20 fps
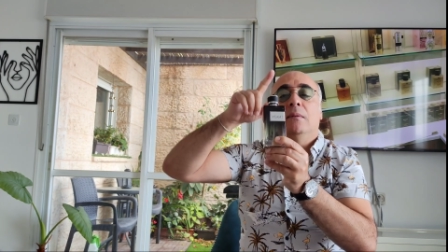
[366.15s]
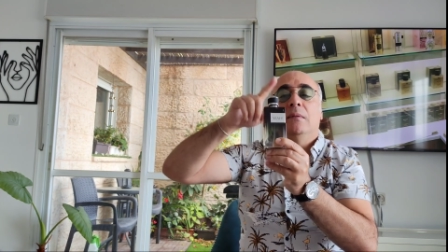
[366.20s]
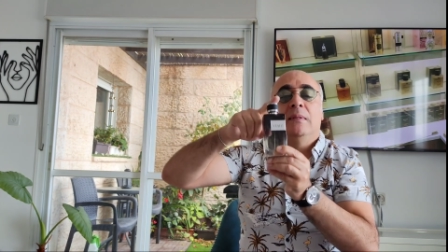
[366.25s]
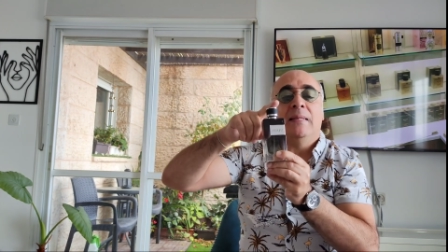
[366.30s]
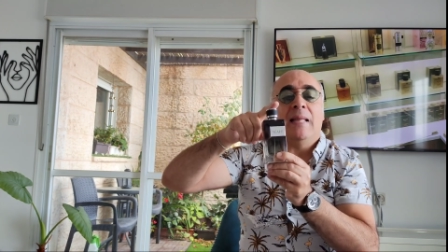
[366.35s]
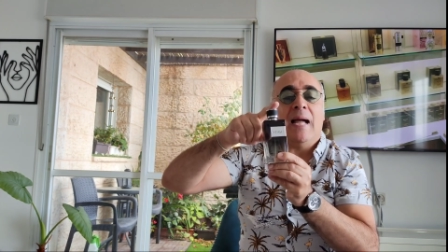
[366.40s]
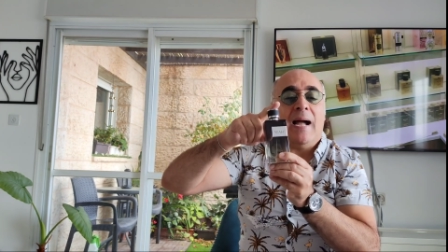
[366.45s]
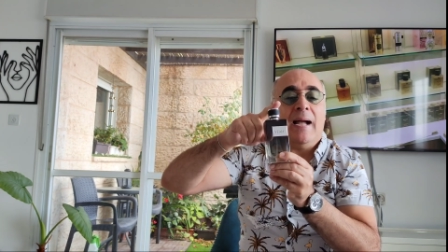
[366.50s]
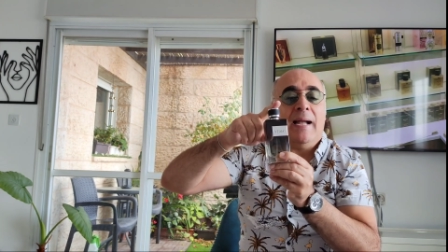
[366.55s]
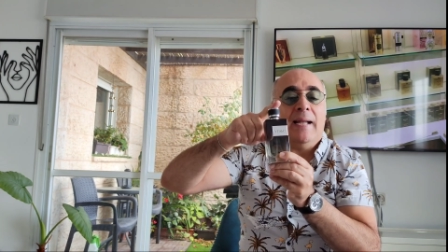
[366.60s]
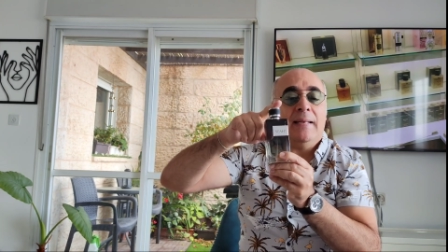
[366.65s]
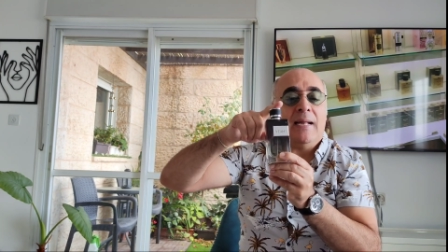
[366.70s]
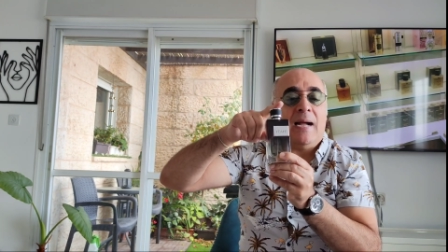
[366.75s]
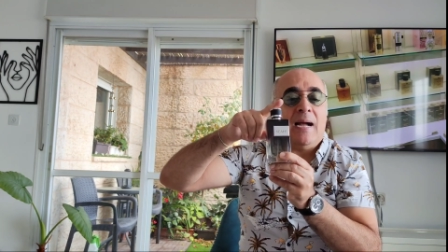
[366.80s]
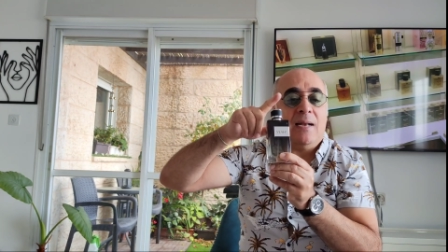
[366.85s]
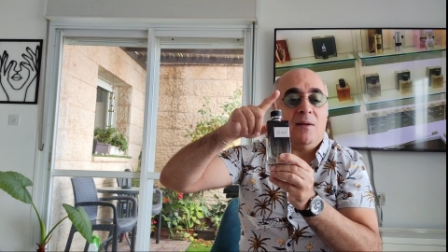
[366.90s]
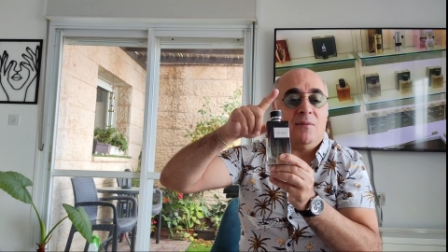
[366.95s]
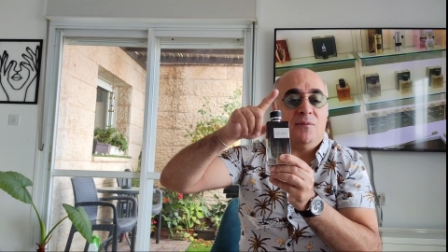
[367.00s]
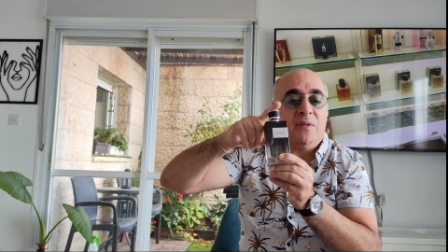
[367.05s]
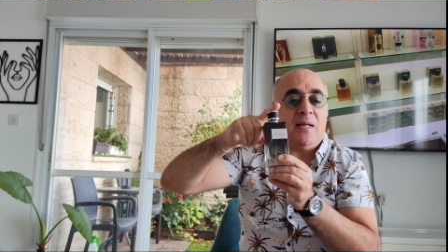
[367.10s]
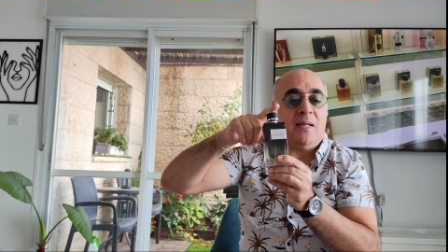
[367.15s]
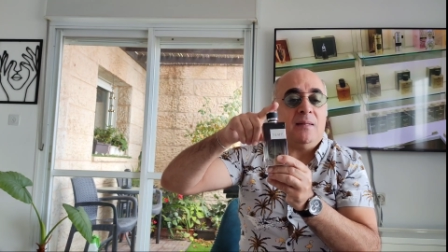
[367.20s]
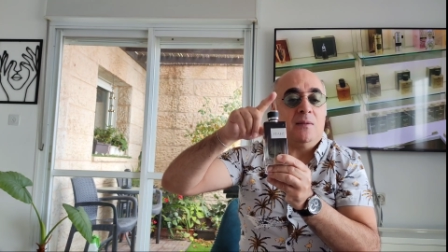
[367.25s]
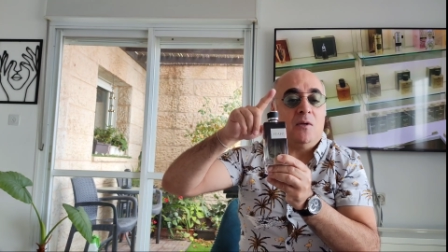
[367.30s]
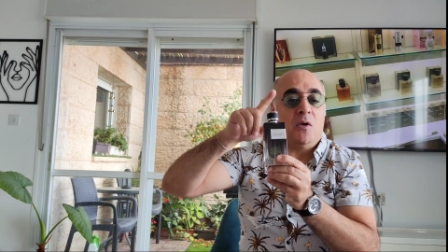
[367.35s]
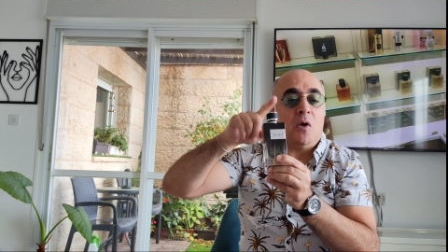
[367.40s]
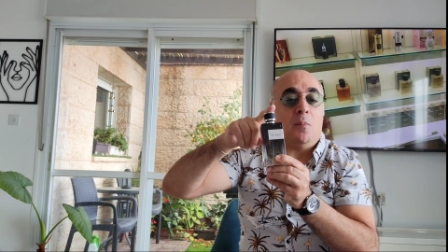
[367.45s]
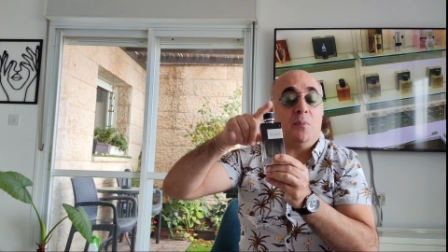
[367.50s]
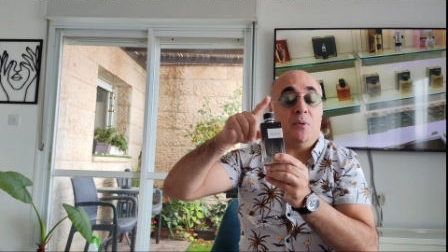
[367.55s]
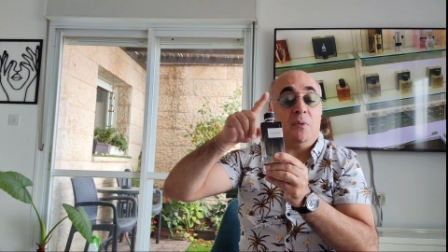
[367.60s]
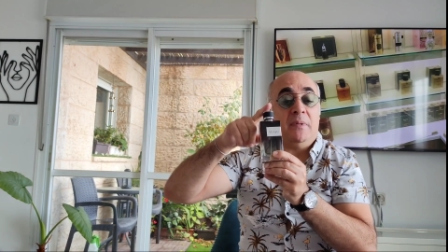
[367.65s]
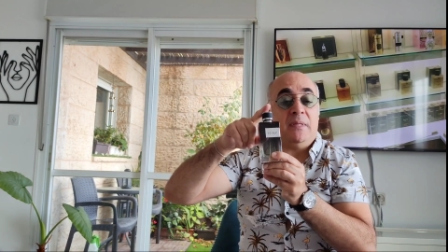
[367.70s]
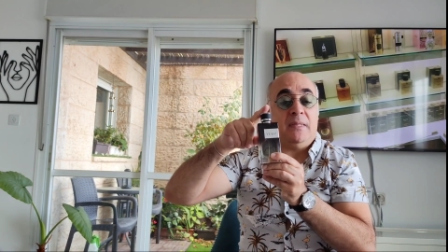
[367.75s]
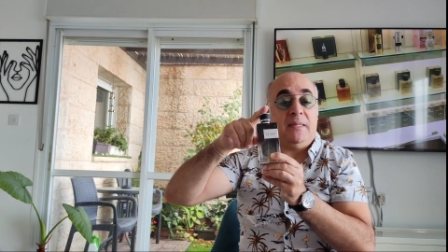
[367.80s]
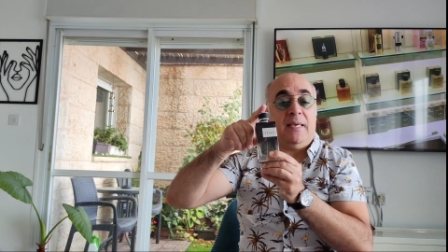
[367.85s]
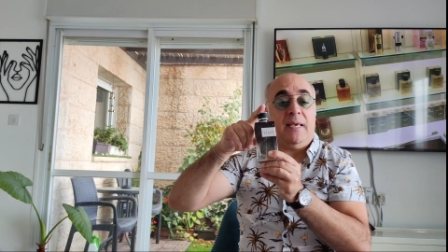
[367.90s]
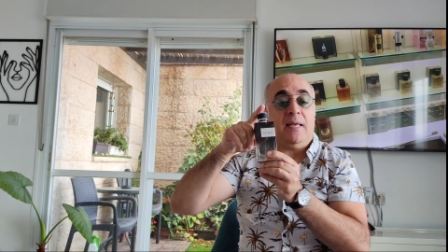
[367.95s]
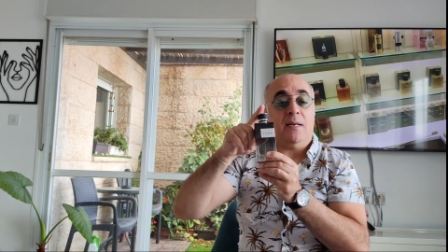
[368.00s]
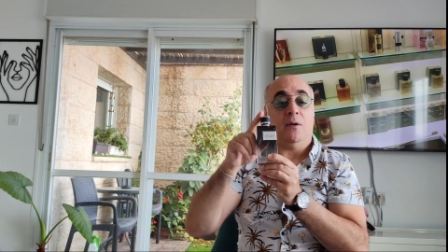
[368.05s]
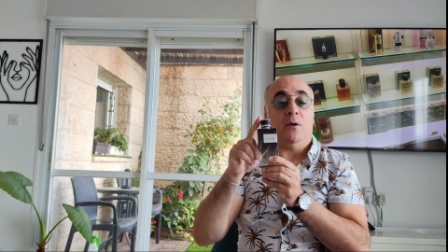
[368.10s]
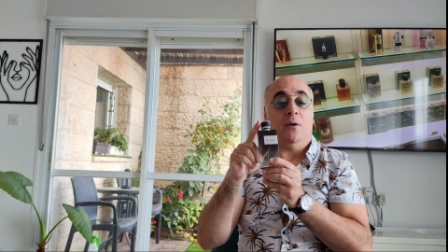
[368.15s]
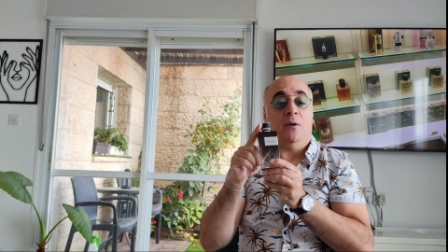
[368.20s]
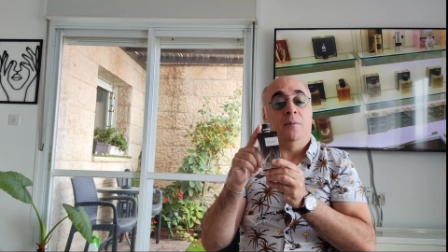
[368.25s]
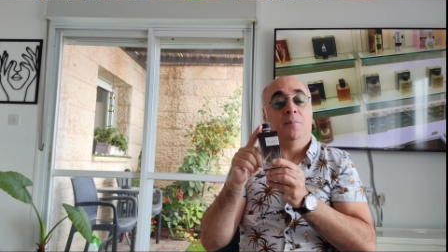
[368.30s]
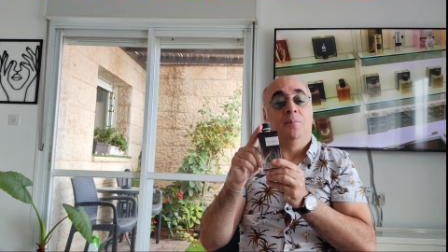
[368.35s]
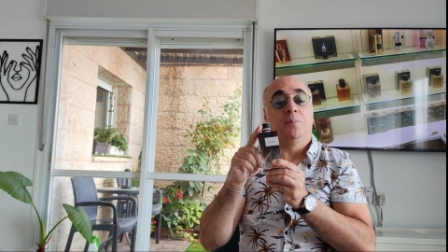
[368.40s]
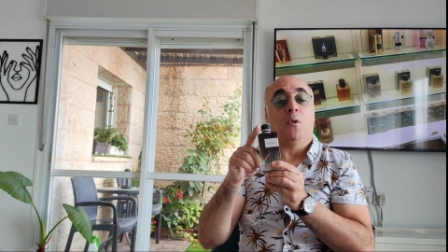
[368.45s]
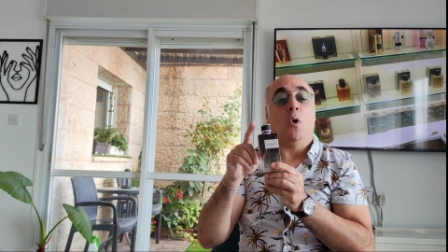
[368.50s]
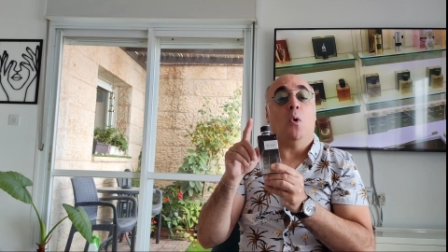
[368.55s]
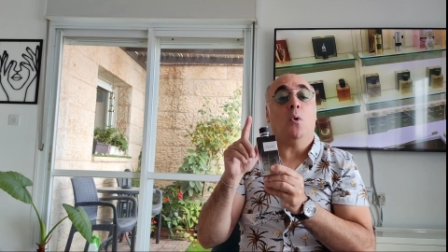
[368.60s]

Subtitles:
9 out of 10 compliment getter.